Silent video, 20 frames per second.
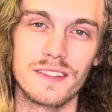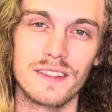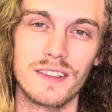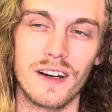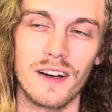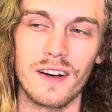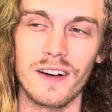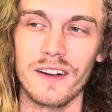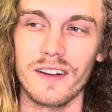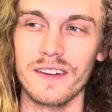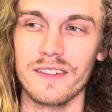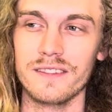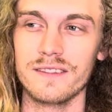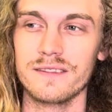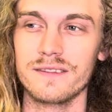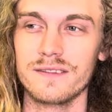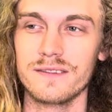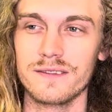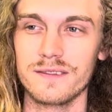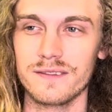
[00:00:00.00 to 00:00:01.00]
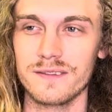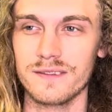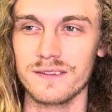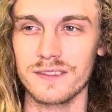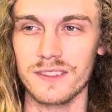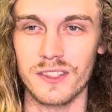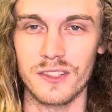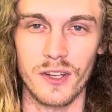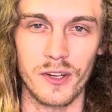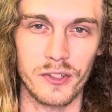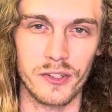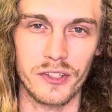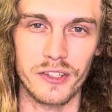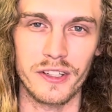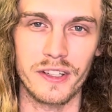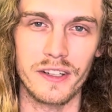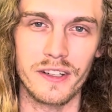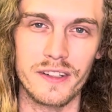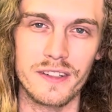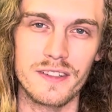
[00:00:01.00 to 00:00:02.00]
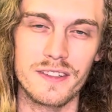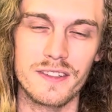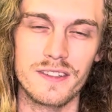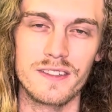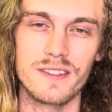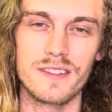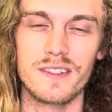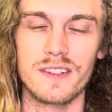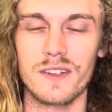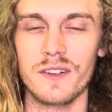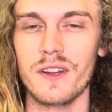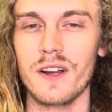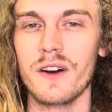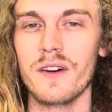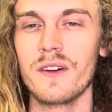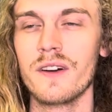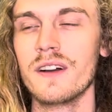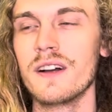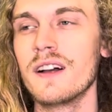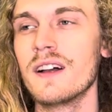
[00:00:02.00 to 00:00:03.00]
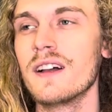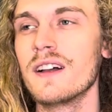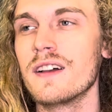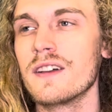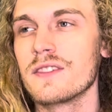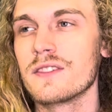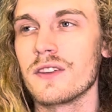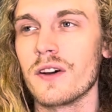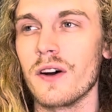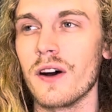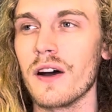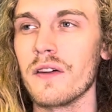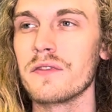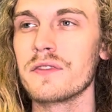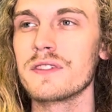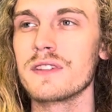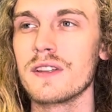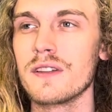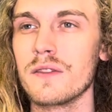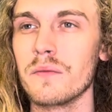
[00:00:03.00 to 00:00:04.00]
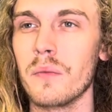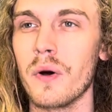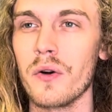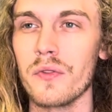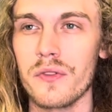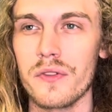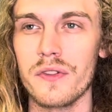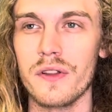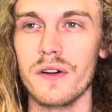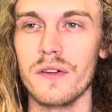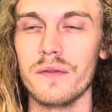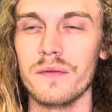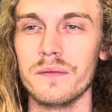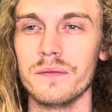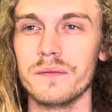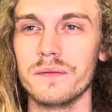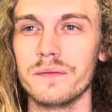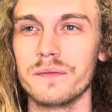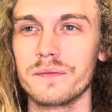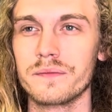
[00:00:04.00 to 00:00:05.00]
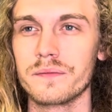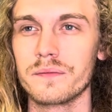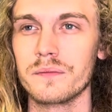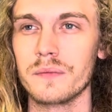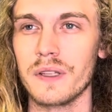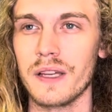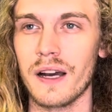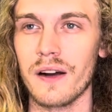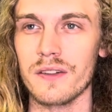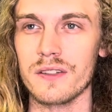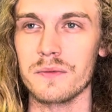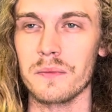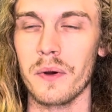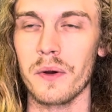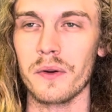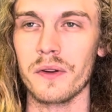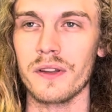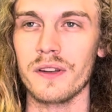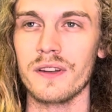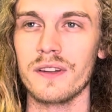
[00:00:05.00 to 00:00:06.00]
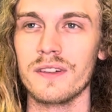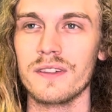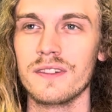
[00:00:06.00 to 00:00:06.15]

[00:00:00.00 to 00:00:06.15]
uh, younger years, you know? So I've seen both of them be outspoken